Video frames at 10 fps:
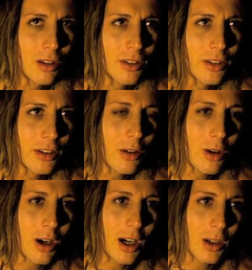so
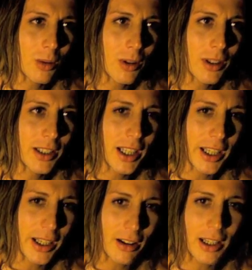awkward to
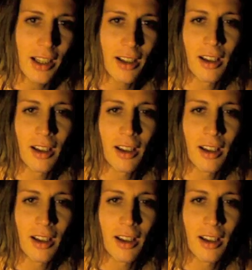hear it.